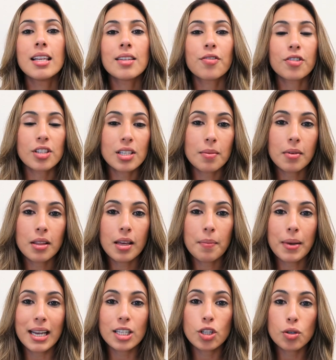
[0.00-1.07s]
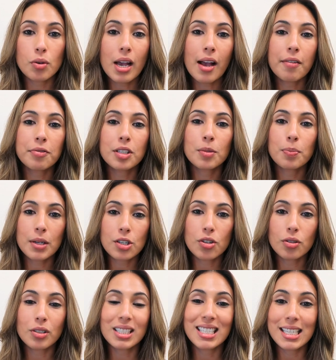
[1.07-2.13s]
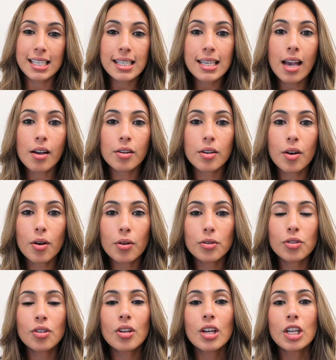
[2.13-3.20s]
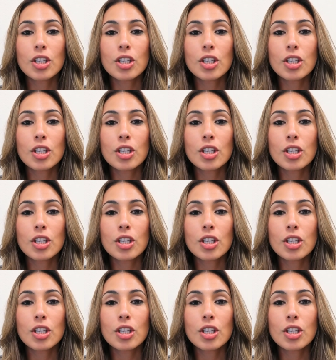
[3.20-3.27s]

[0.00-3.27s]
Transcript: For some of them, I do have special discount codes.